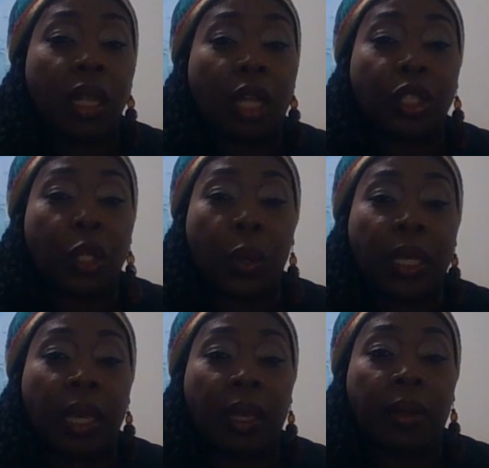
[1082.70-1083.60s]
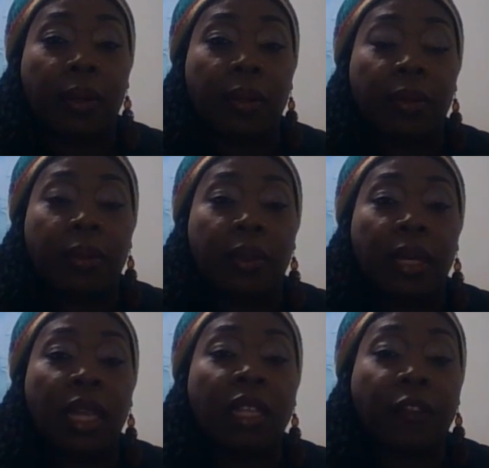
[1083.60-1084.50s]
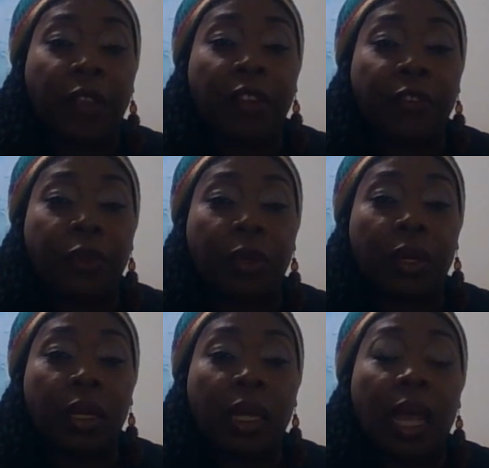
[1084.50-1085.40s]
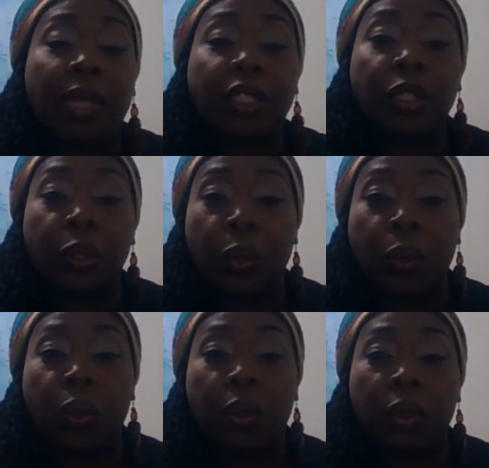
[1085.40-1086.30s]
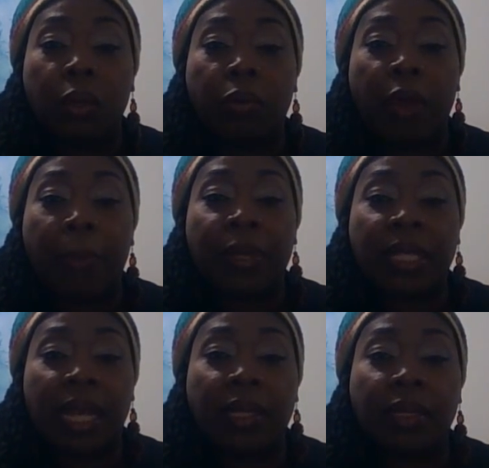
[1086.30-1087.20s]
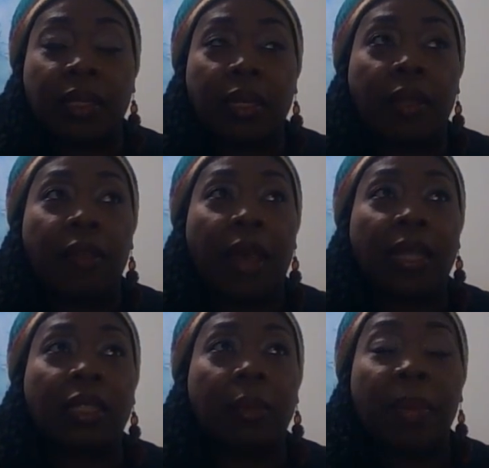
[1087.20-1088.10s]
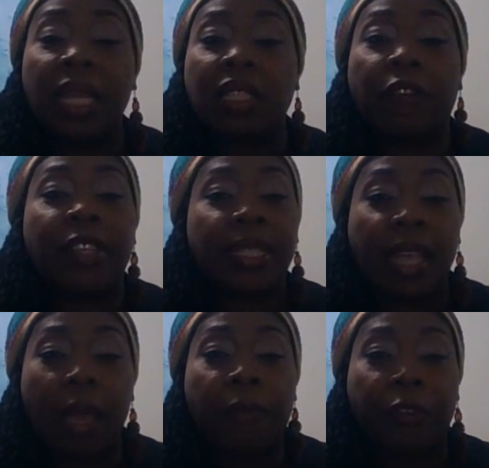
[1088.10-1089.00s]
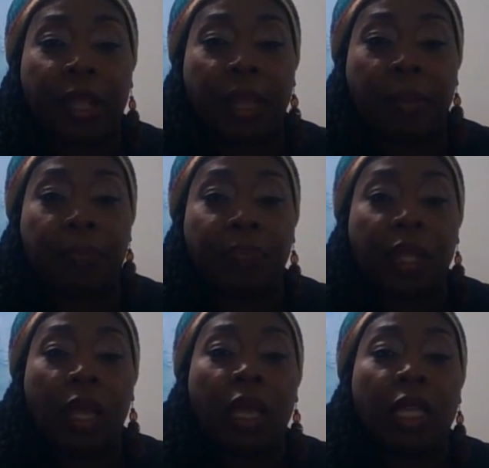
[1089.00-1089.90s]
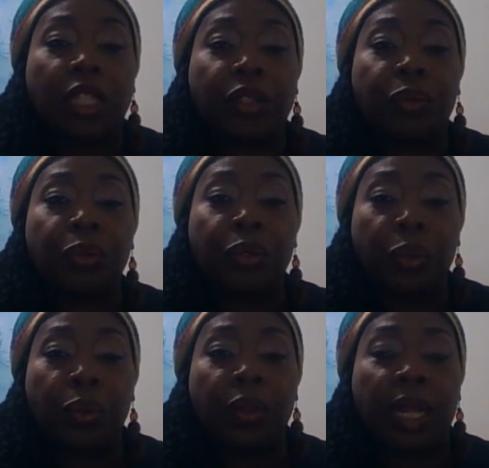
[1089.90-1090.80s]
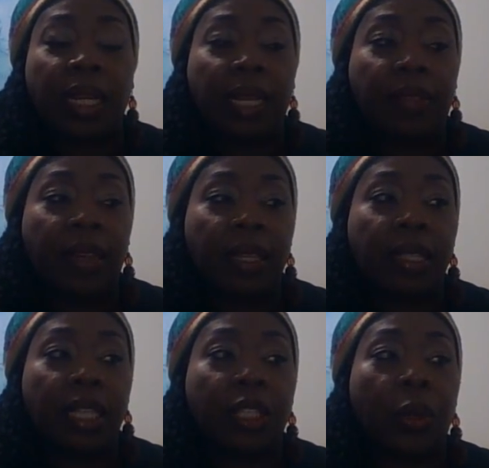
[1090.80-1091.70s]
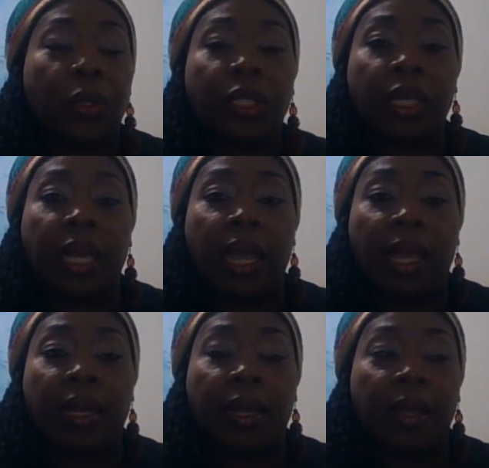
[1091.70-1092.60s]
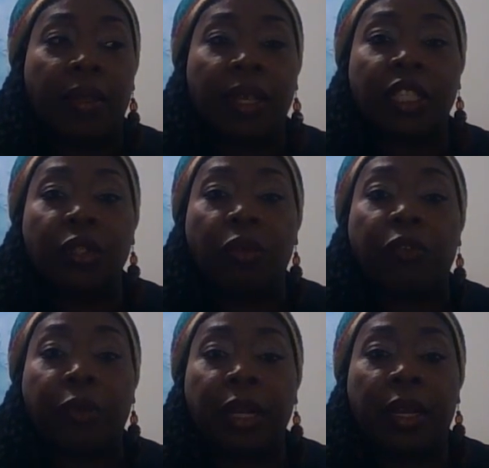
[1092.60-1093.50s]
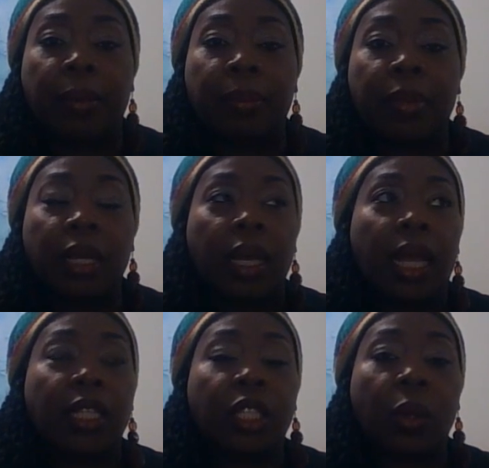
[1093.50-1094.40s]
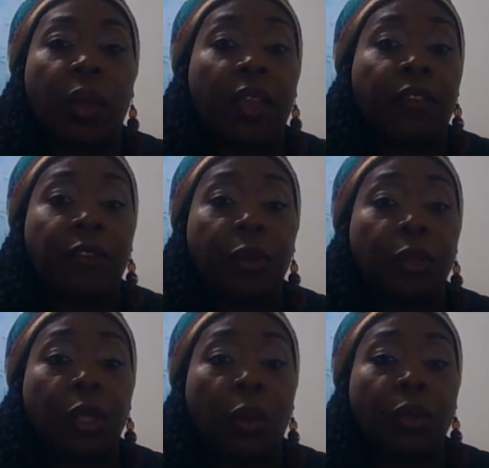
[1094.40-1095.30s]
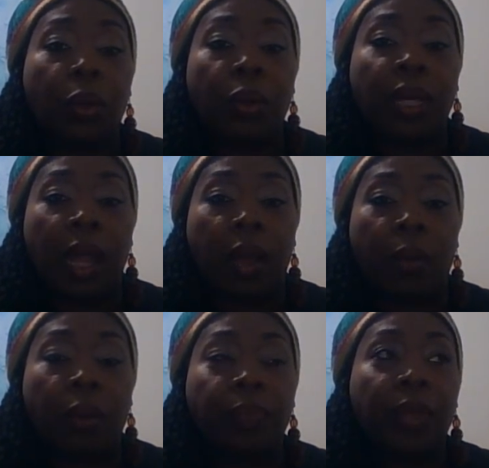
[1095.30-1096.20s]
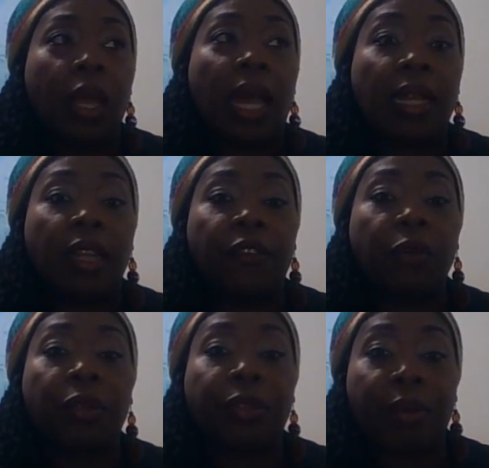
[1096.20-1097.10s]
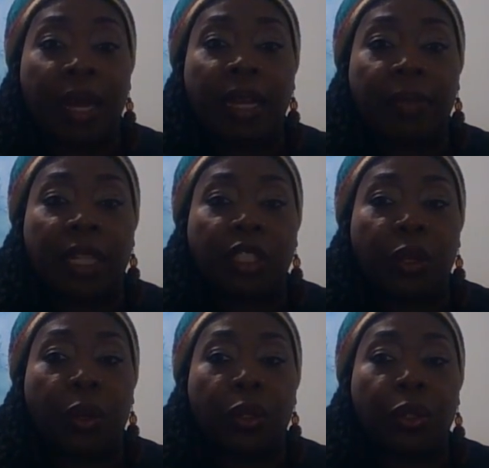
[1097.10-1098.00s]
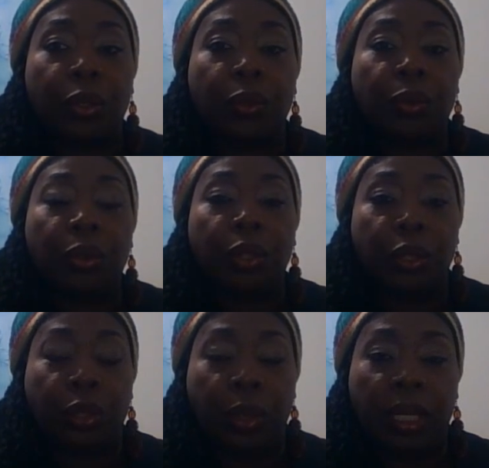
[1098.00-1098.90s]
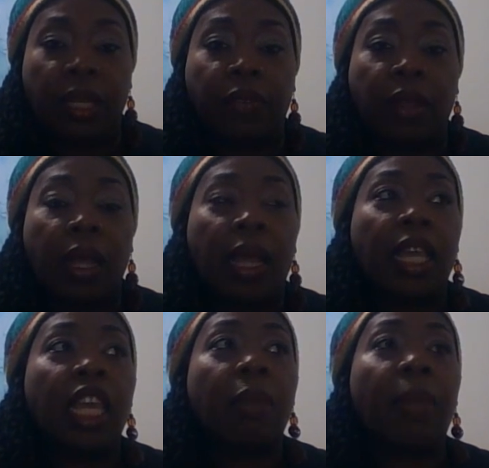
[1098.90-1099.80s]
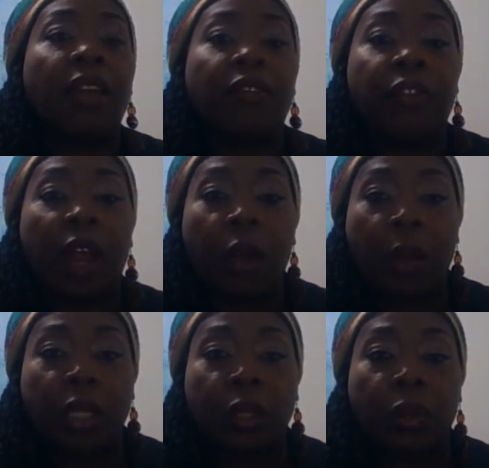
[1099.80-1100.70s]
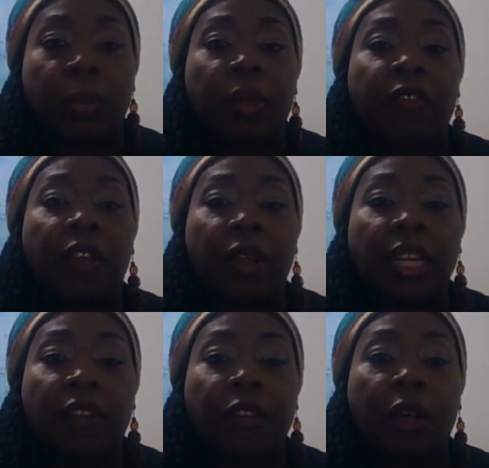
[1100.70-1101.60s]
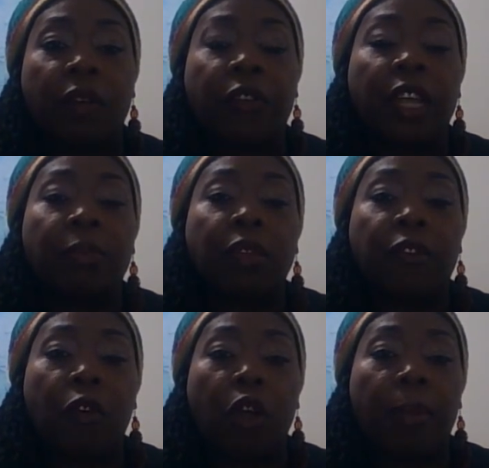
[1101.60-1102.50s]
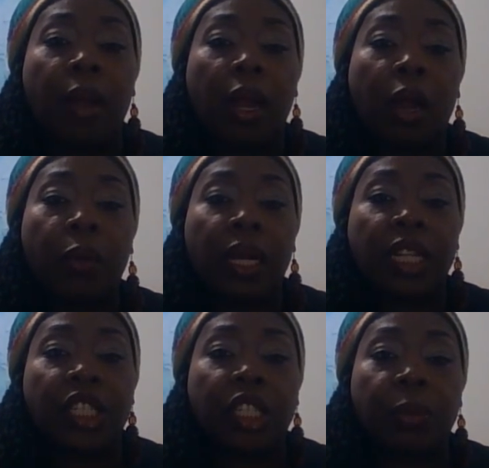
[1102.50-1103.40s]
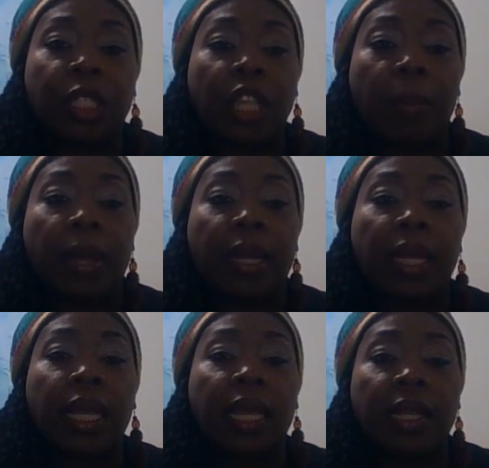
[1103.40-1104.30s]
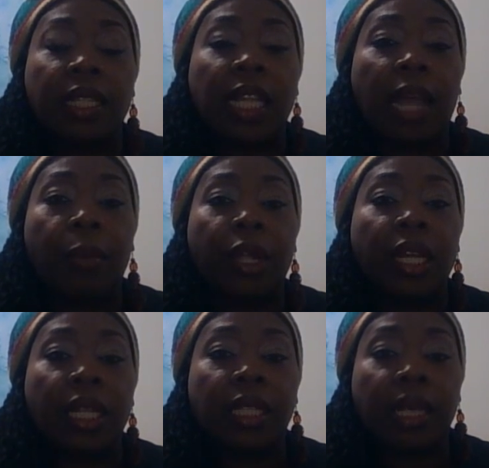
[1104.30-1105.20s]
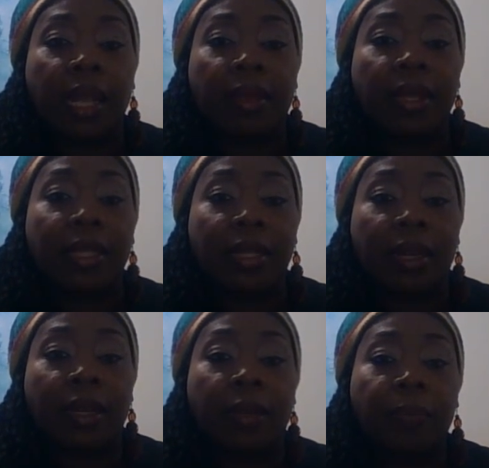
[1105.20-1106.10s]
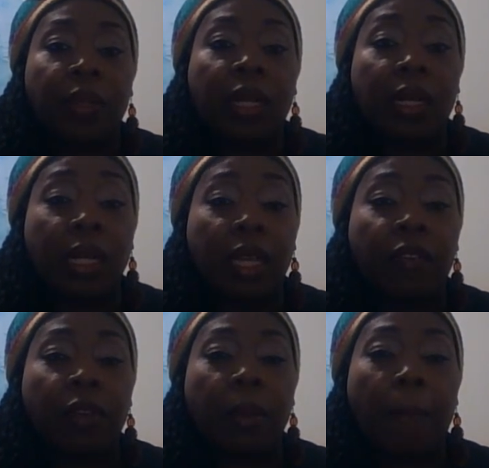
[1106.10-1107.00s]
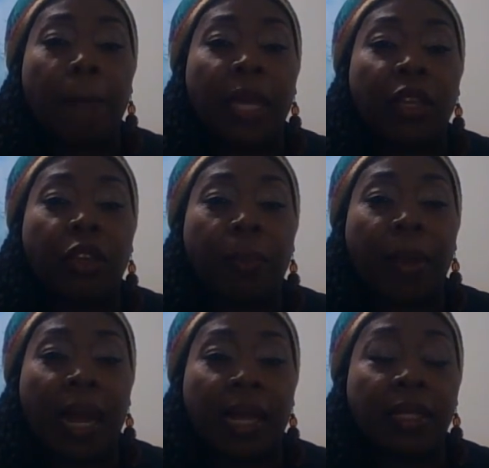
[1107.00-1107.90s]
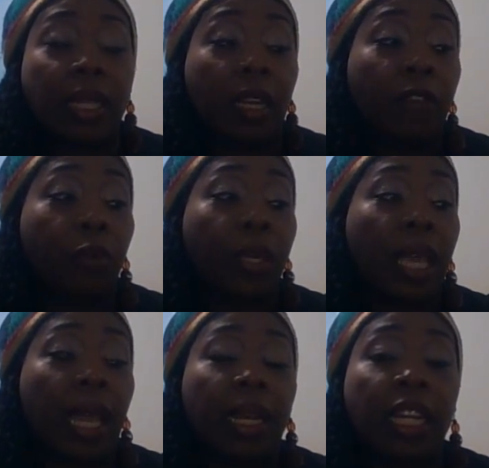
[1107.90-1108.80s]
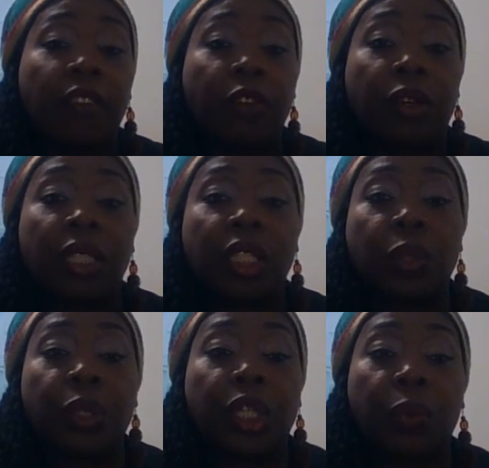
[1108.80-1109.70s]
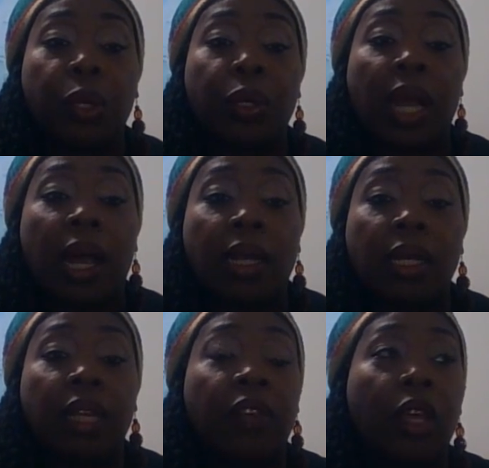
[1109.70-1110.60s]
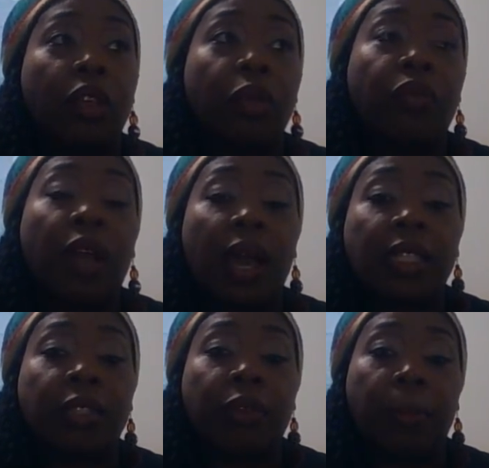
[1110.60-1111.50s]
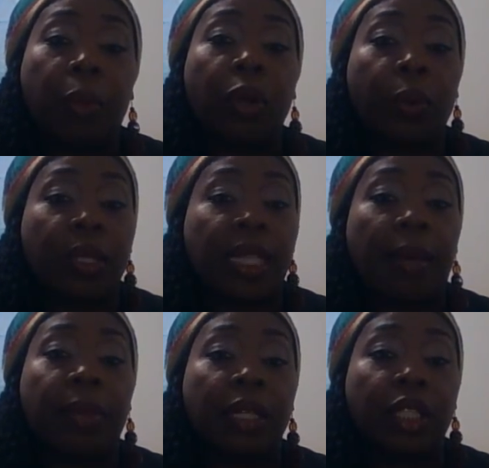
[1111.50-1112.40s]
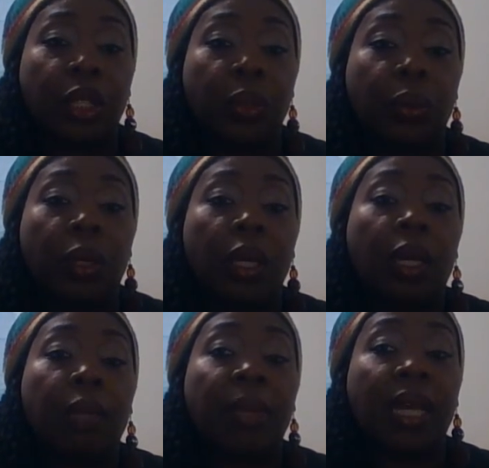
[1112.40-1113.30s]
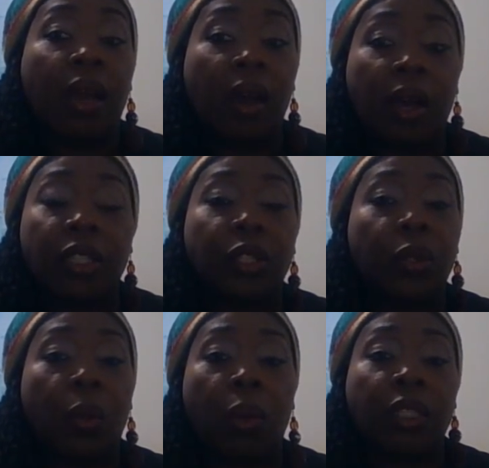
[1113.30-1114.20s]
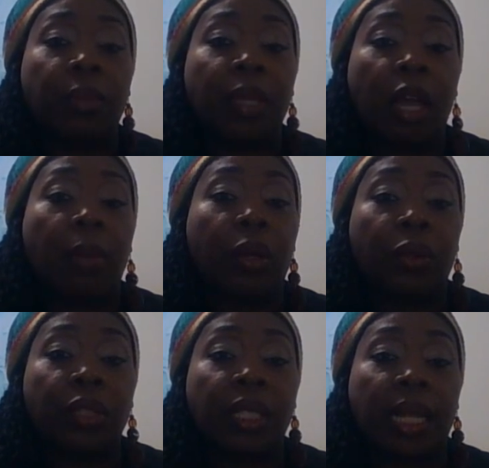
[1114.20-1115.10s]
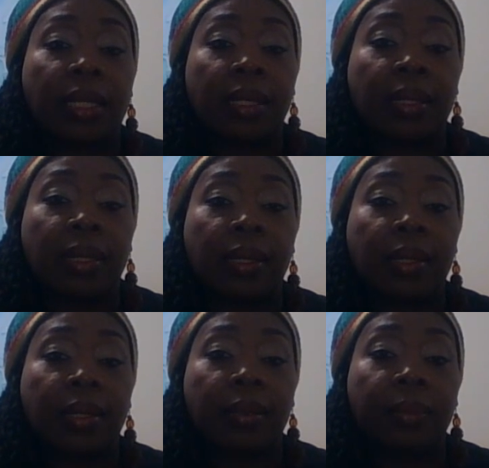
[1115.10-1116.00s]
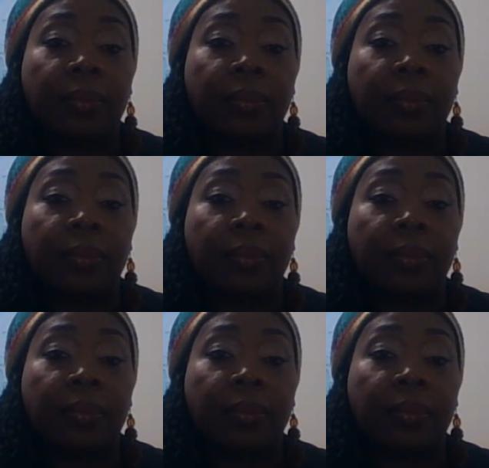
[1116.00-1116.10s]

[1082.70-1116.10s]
not joking. He's fearful. And you represent that means of escape for him. It's through you that he thinks he's going to gain this new freedom. And so if you don't go now, and if you threaten him that you're going to leave, he might very well know it will be very difficult for him to form a relationship with somebody in the time when he needs to get things done. Leave, make your plans, and if you can't leave, you're in a situation where you can't leave, you've got to report what's happening to you because you don't want to become another statistics.